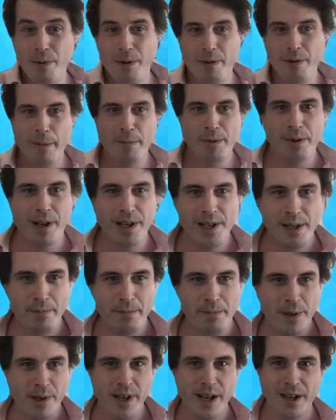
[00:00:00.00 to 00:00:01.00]
were able to actually
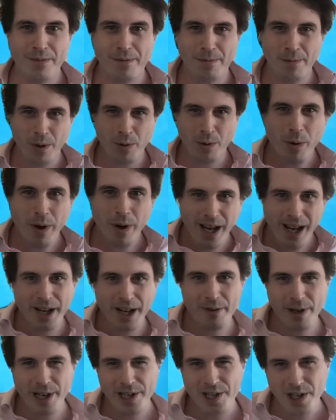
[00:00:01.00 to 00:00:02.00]
predict quite
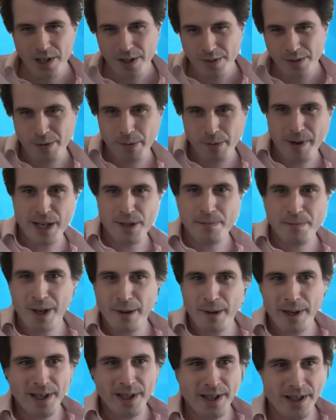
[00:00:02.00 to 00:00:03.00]
accurately just from that smart
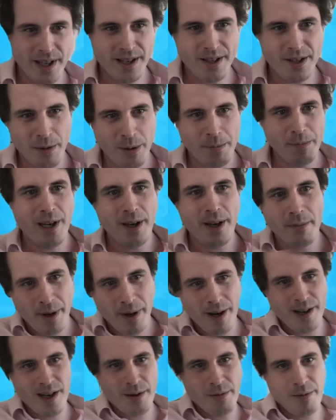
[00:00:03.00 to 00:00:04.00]
meter data when we
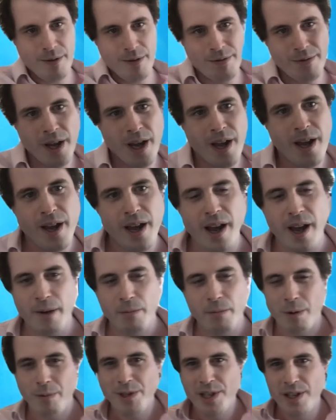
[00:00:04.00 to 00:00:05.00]
combined it with
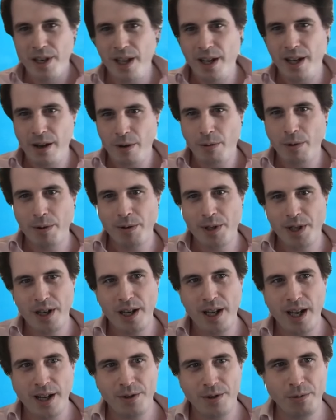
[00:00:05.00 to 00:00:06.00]
what was in
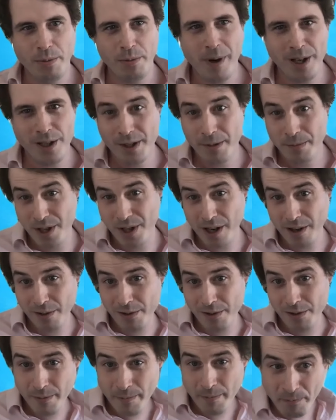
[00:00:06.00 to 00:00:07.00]
the actual masts themselves.